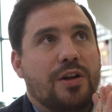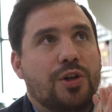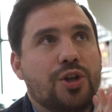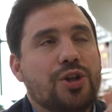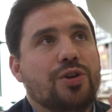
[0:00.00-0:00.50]

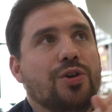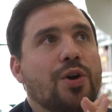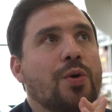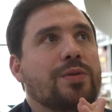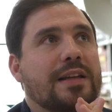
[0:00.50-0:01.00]
you should
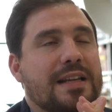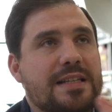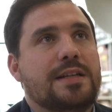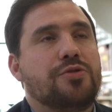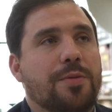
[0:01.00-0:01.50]
know that as
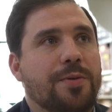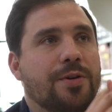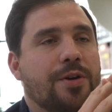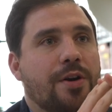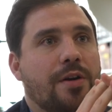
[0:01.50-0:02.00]
an
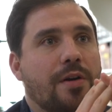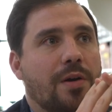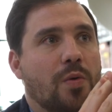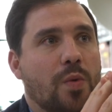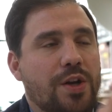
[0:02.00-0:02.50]
entrepreneur,
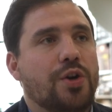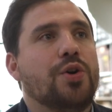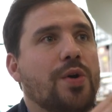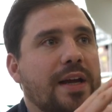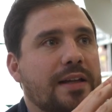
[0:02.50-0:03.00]
when you're
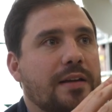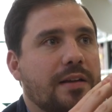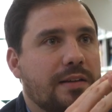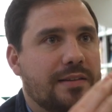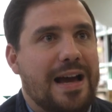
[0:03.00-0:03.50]
going
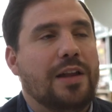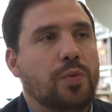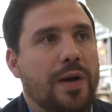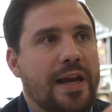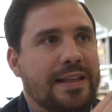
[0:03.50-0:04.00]
that
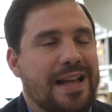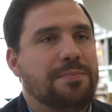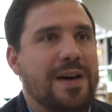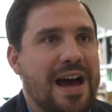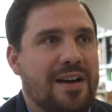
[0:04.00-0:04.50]
way, that
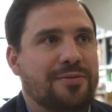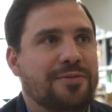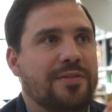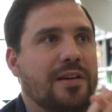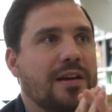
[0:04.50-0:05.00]
path,
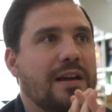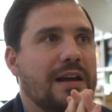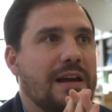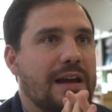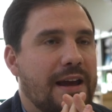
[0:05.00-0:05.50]

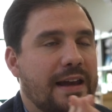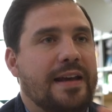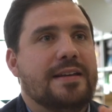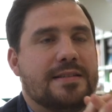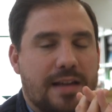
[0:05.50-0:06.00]
it
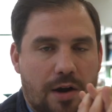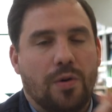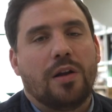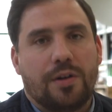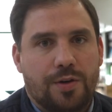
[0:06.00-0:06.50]
is a
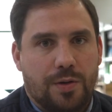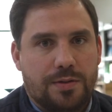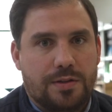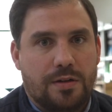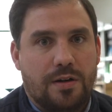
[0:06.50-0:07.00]
roller
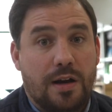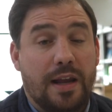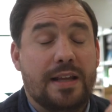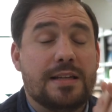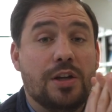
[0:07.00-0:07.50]
coaster.
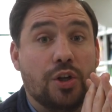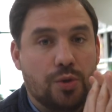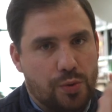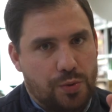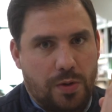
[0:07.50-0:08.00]
It is a
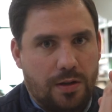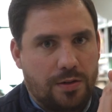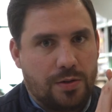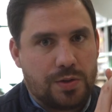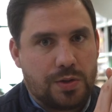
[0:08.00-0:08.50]
huge roller
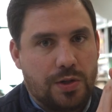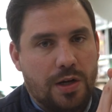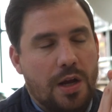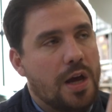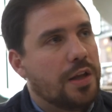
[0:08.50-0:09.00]
coaster.
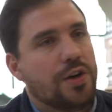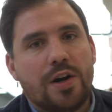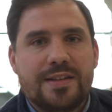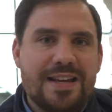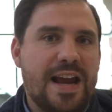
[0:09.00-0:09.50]
There
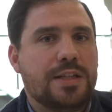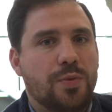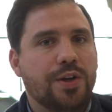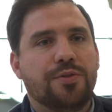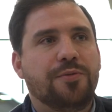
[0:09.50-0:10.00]
are days
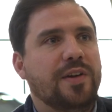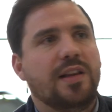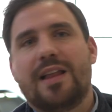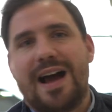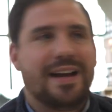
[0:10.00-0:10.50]
where you feel
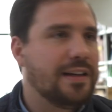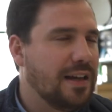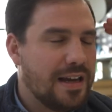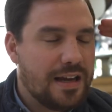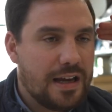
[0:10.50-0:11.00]
like
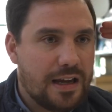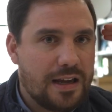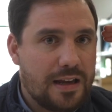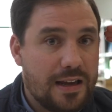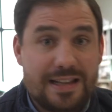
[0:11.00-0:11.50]

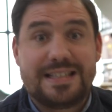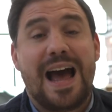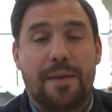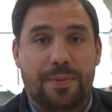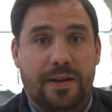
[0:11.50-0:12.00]
it's
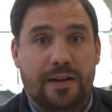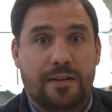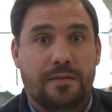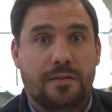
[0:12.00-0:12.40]
happening.